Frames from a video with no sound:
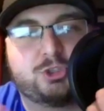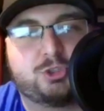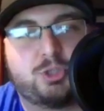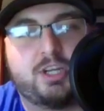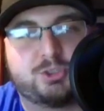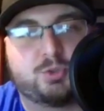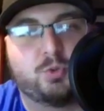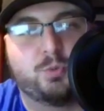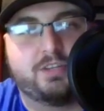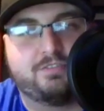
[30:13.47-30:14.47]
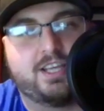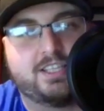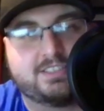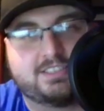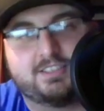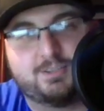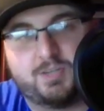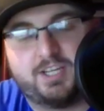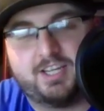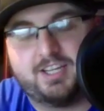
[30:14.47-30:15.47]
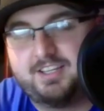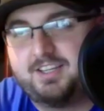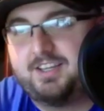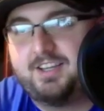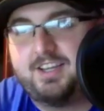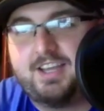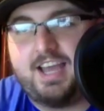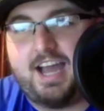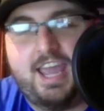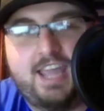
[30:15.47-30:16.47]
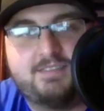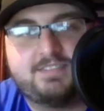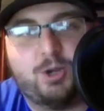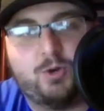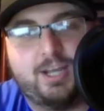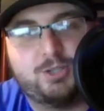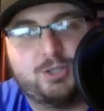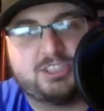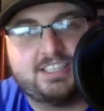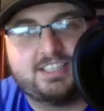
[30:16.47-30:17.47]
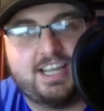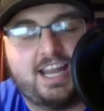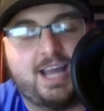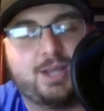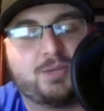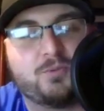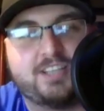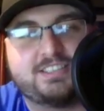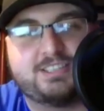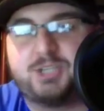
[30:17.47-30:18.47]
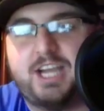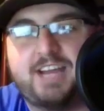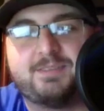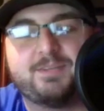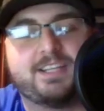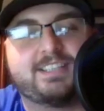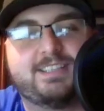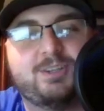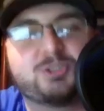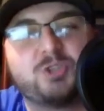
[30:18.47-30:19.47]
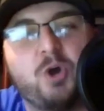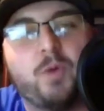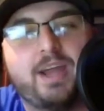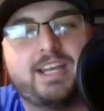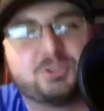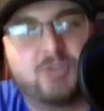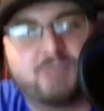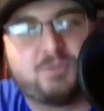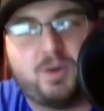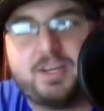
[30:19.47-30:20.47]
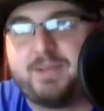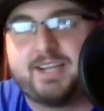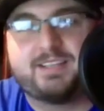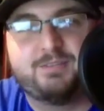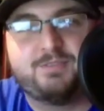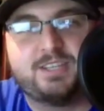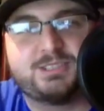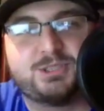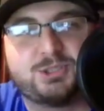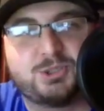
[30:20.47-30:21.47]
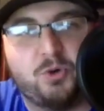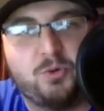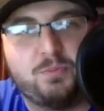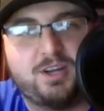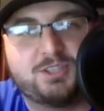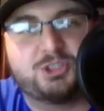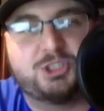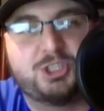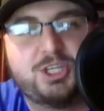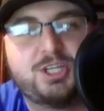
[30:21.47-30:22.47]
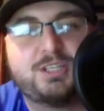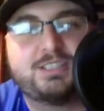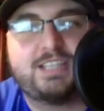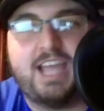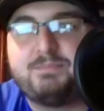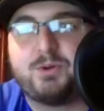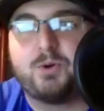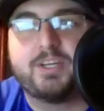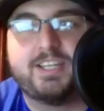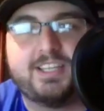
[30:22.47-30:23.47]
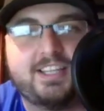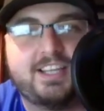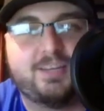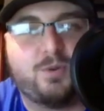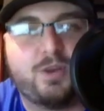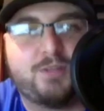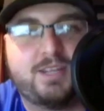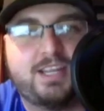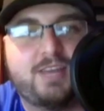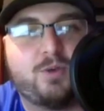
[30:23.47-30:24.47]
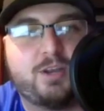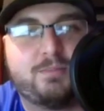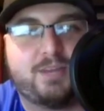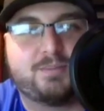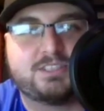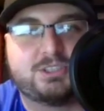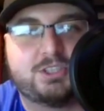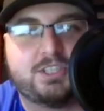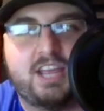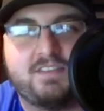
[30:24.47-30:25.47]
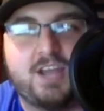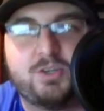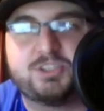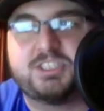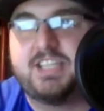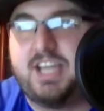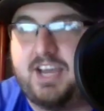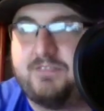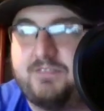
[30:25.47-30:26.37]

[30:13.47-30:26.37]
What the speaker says: trying to screw me in fantasy, okay? I have Darrell Henderson, and I went into the draft. I'm like, there's no way they draft a running back. They invested so much capital in that running back position. They have Henderson, they have